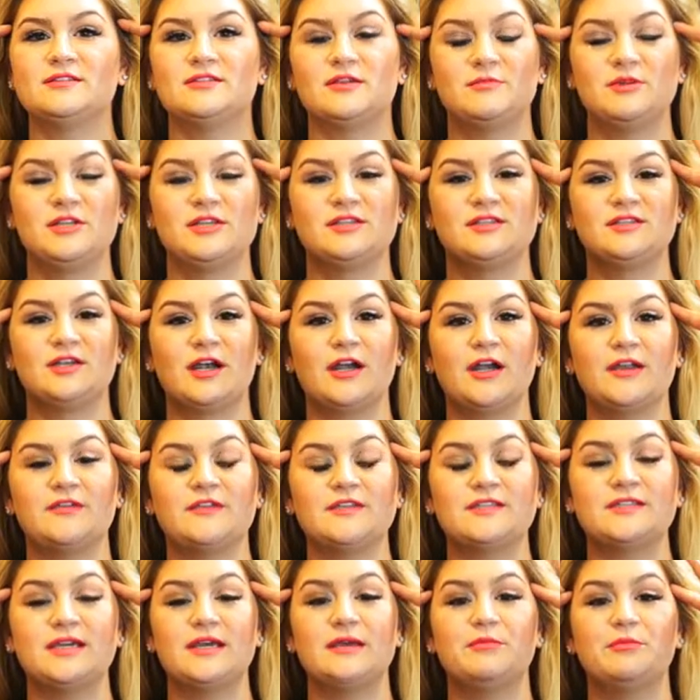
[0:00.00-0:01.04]
So I'm gonna start at the
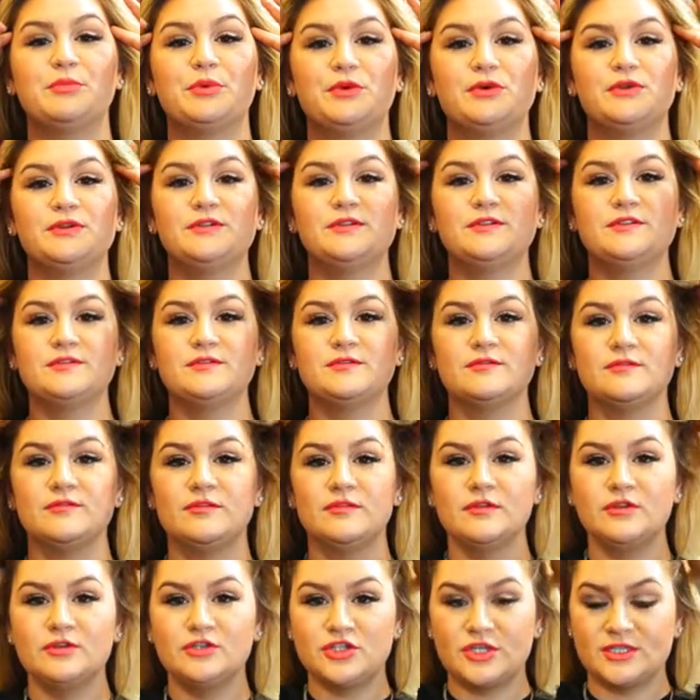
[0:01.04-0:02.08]
temples,
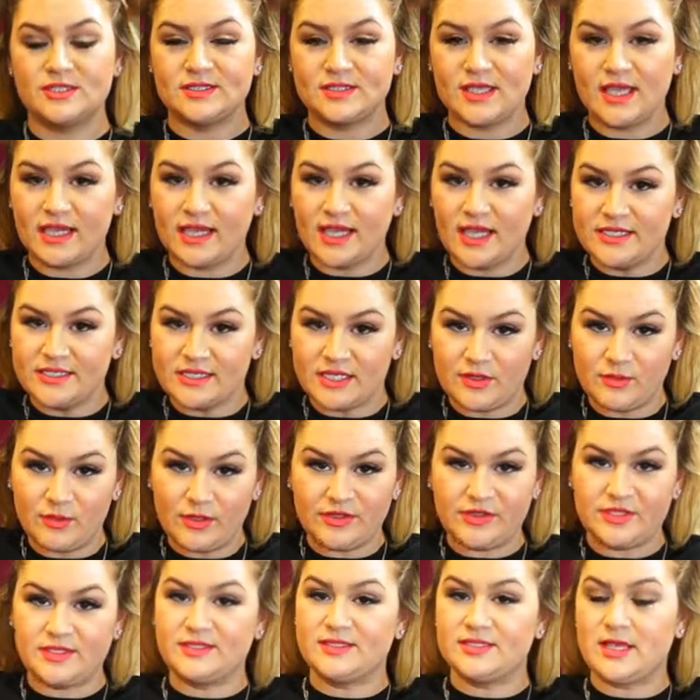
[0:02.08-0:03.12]
just like I did
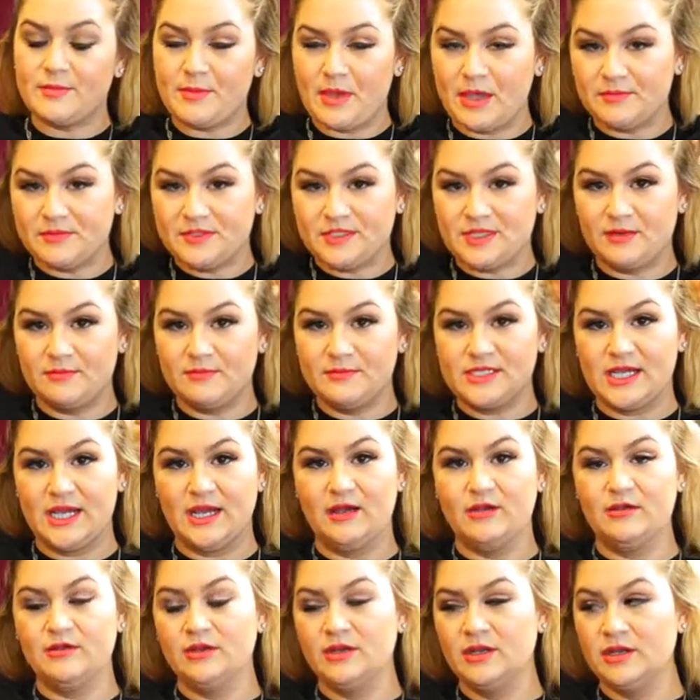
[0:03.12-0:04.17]
with the some up, some
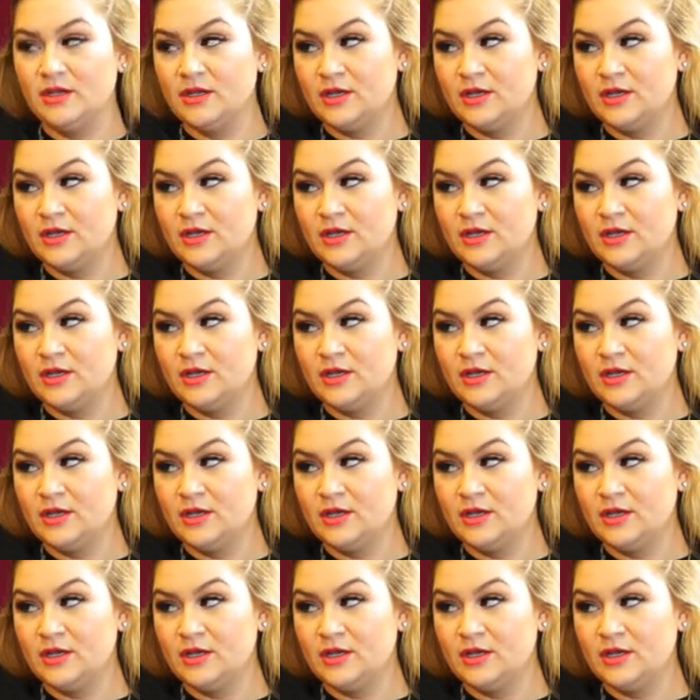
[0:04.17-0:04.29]
down.